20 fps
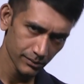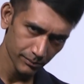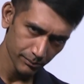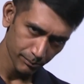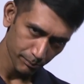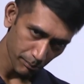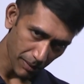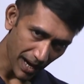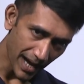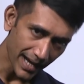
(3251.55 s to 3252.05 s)

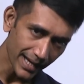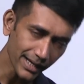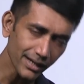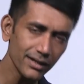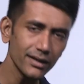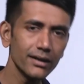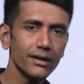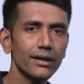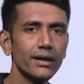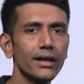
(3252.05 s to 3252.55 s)
by
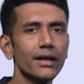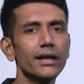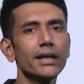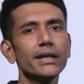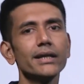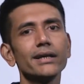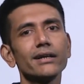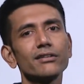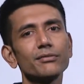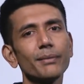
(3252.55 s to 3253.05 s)

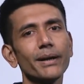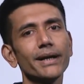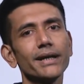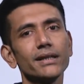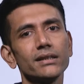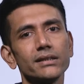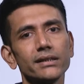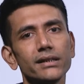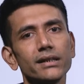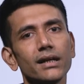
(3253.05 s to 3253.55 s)
dx by d
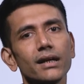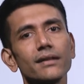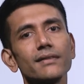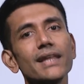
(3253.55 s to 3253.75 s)
theta.